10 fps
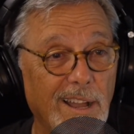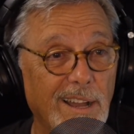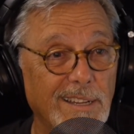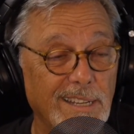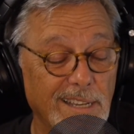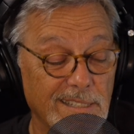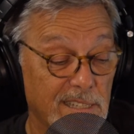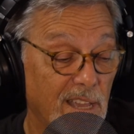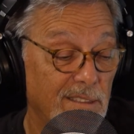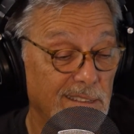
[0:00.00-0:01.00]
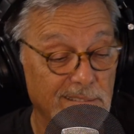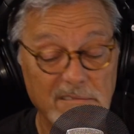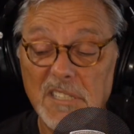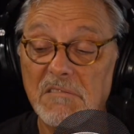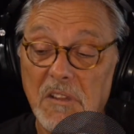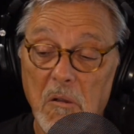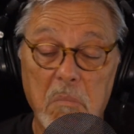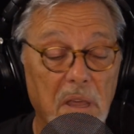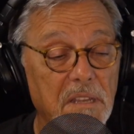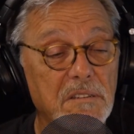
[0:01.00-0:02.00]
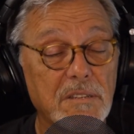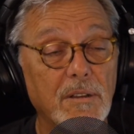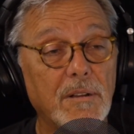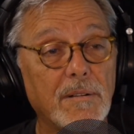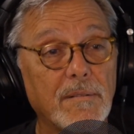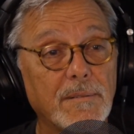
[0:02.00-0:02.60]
contest other than just go play the song.